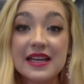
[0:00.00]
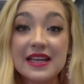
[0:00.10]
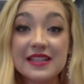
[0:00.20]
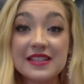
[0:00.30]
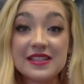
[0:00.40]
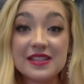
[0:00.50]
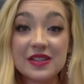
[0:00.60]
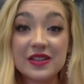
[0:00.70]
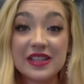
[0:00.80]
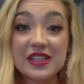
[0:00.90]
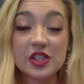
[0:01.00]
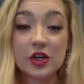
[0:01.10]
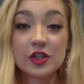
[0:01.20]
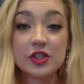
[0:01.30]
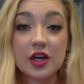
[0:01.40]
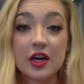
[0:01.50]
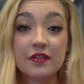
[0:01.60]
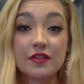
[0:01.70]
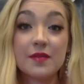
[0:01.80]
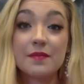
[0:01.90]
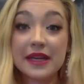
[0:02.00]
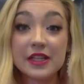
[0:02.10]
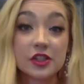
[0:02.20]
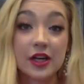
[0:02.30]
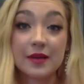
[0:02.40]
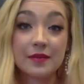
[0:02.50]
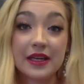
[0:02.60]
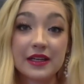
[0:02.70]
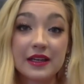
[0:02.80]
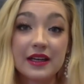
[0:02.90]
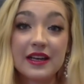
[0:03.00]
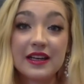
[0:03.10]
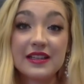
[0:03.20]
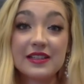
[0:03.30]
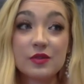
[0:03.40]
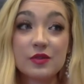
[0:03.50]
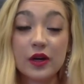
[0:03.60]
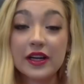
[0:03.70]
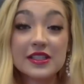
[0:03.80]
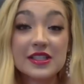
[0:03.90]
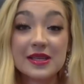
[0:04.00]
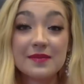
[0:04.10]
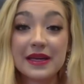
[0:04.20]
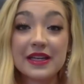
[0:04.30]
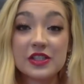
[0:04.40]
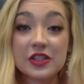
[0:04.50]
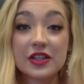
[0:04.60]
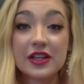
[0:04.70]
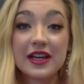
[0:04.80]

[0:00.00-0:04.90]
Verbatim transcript: he's still in charge of the major I'm in. He runs the major.